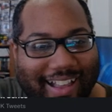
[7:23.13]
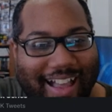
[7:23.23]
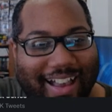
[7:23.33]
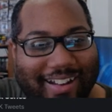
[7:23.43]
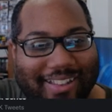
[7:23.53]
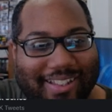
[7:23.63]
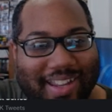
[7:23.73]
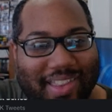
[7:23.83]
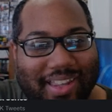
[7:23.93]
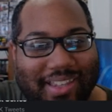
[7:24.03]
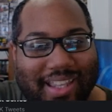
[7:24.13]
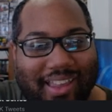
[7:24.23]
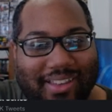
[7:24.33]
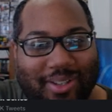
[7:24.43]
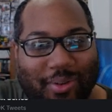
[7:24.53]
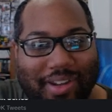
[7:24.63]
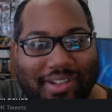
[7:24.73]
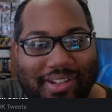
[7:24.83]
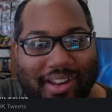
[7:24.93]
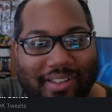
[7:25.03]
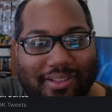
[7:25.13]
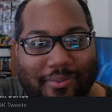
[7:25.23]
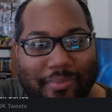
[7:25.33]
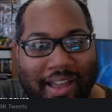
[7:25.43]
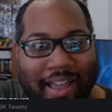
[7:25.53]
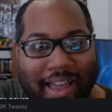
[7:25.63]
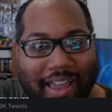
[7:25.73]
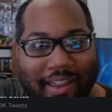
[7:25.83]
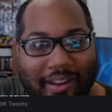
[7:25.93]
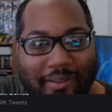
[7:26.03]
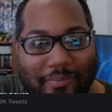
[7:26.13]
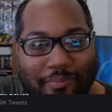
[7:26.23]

I can understand they at least had like a screenshot of some high